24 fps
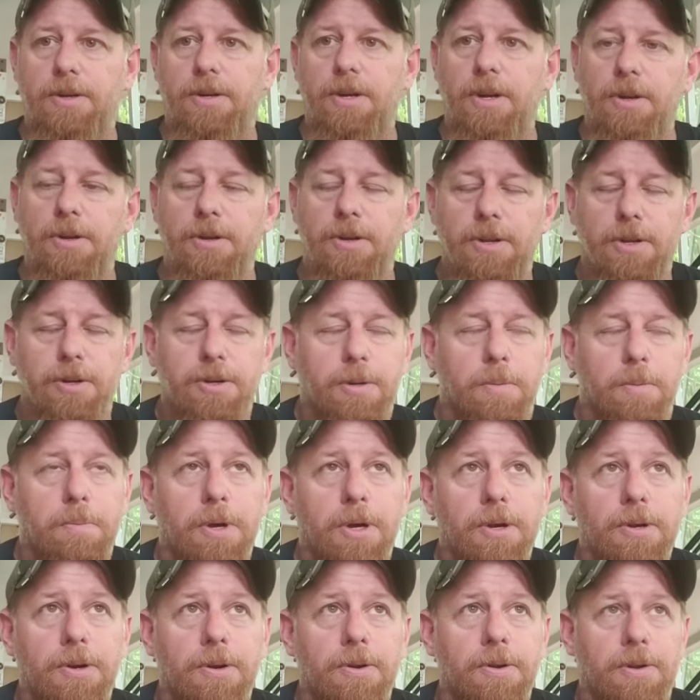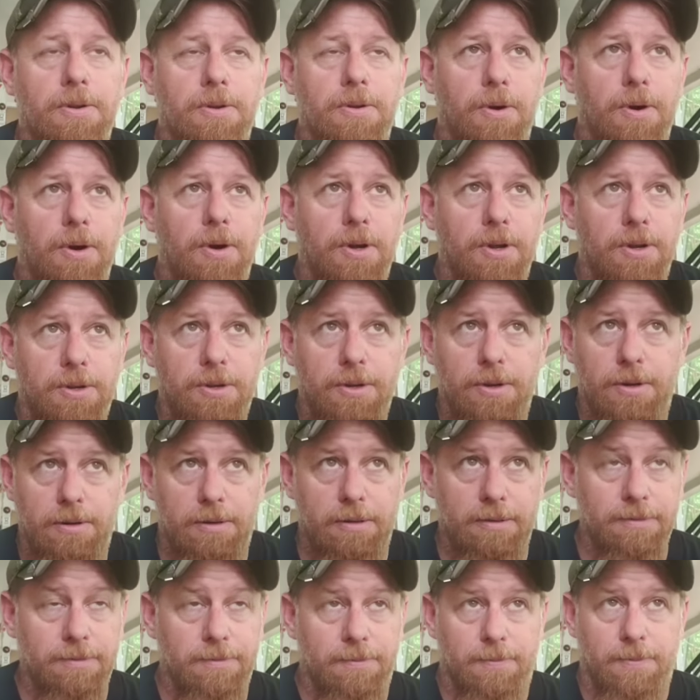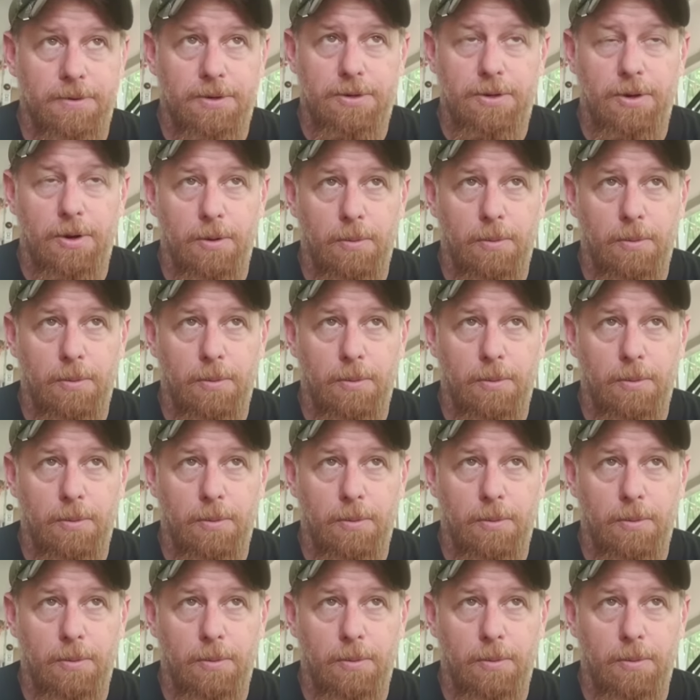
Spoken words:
did some pictures of targets, started